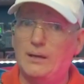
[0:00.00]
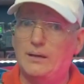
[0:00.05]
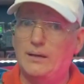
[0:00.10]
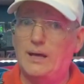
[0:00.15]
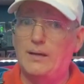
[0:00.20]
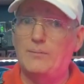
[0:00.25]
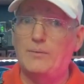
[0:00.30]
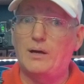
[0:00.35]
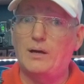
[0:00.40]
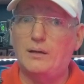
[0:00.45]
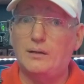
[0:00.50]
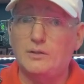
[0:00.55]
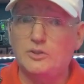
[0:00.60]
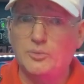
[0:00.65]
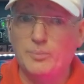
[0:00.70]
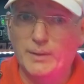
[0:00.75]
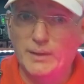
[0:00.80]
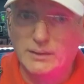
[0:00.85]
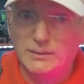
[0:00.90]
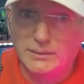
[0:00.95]
Now, I'm not going to
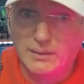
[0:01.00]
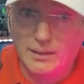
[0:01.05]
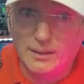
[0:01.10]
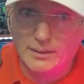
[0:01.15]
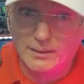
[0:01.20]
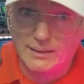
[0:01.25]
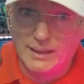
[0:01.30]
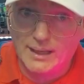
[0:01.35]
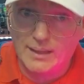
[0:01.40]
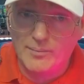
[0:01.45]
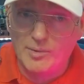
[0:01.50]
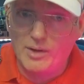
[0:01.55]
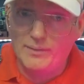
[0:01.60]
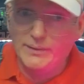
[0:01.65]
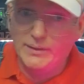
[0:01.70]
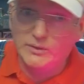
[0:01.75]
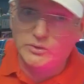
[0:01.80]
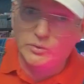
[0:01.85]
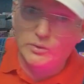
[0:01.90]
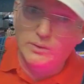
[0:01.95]
spend a ton of time on
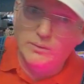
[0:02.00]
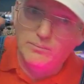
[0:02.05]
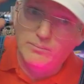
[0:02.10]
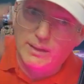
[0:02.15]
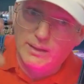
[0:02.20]
this one.